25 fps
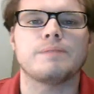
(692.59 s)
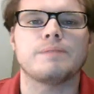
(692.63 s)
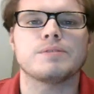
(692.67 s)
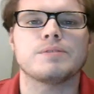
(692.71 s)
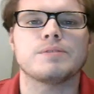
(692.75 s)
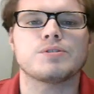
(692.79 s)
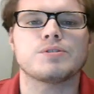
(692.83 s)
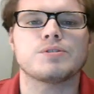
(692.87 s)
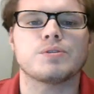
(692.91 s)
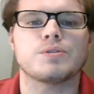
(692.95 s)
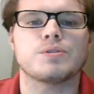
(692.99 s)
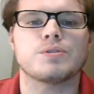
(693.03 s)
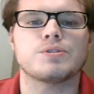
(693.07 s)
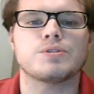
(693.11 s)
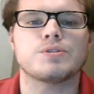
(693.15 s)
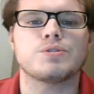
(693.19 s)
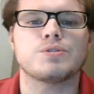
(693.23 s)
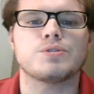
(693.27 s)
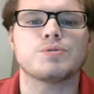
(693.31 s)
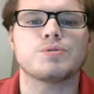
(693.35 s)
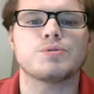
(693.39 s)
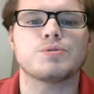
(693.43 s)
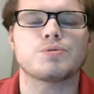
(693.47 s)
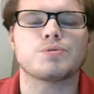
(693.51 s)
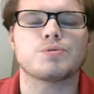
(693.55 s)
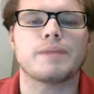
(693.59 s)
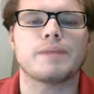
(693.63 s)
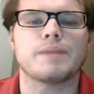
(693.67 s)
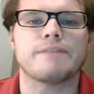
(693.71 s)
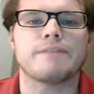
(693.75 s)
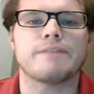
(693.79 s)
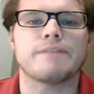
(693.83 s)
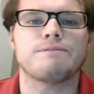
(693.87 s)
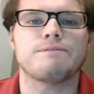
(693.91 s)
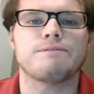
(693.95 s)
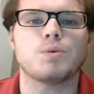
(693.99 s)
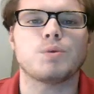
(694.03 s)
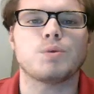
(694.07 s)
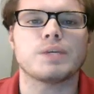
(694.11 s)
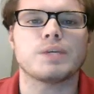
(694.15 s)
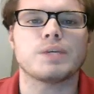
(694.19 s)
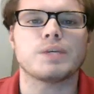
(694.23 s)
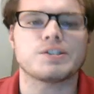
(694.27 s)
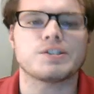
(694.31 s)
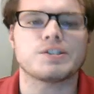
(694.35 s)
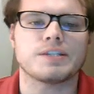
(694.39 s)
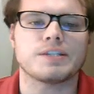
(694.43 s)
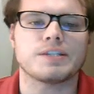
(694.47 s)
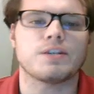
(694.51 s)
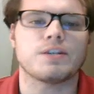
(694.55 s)
so that students remain
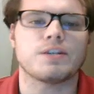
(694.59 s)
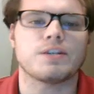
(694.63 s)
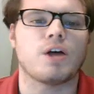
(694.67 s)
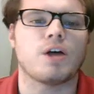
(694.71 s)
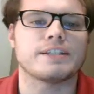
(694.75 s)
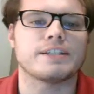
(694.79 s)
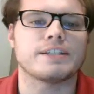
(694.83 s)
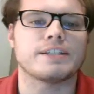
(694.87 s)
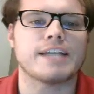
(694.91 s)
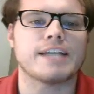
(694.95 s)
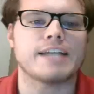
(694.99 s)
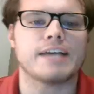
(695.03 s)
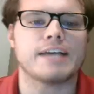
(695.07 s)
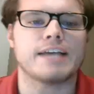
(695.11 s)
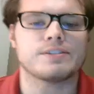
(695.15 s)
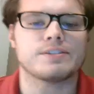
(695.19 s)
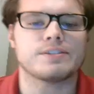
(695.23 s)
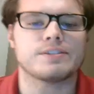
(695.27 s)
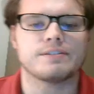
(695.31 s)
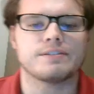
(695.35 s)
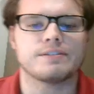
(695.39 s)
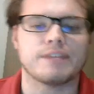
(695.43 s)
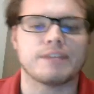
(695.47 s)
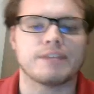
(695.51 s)
focused and on task,